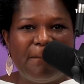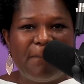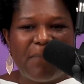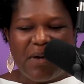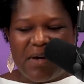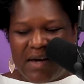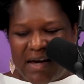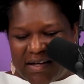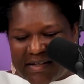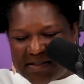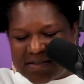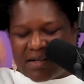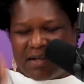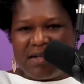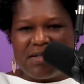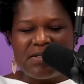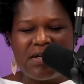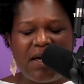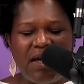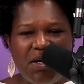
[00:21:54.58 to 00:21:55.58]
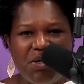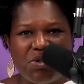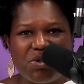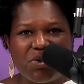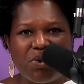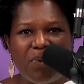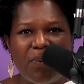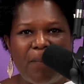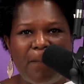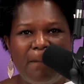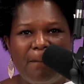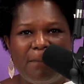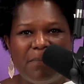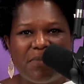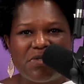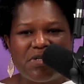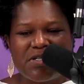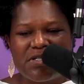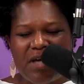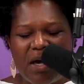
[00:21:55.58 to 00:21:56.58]
But God sent his angel,
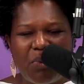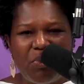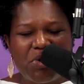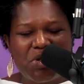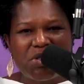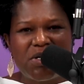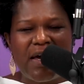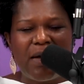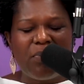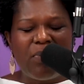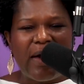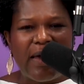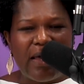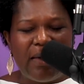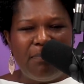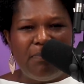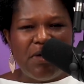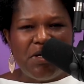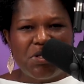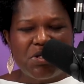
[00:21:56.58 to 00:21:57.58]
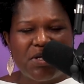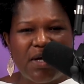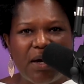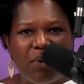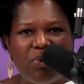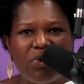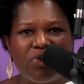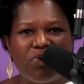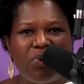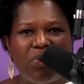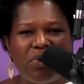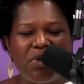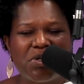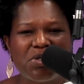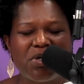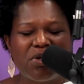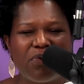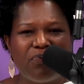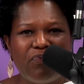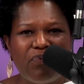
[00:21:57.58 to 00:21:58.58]
just like when Shadrach and Meshach were thrown
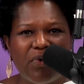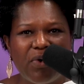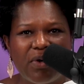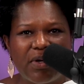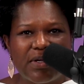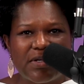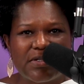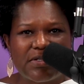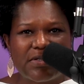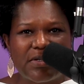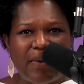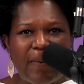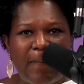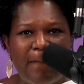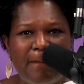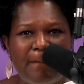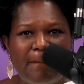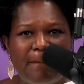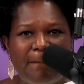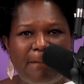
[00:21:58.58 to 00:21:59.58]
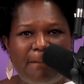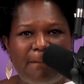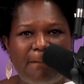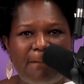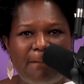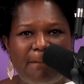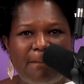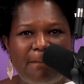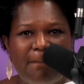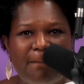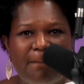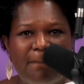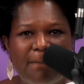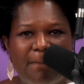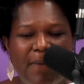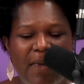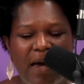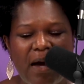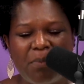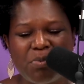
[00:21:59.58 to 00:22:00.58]
into the furnace.
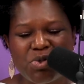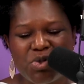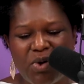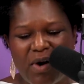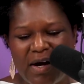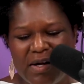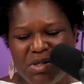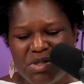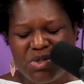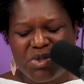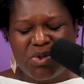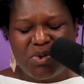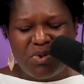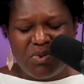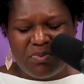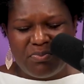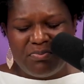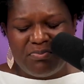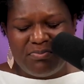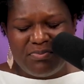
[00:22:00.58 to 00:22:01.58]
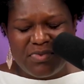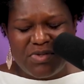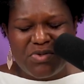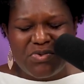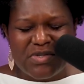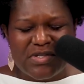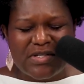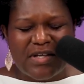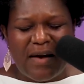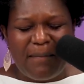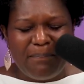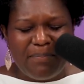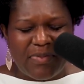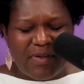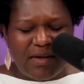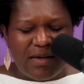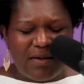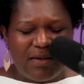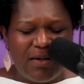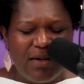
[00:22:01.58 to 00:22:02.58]
I'm trying to do
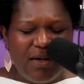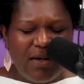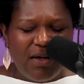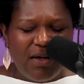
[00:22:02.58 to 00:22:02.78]
something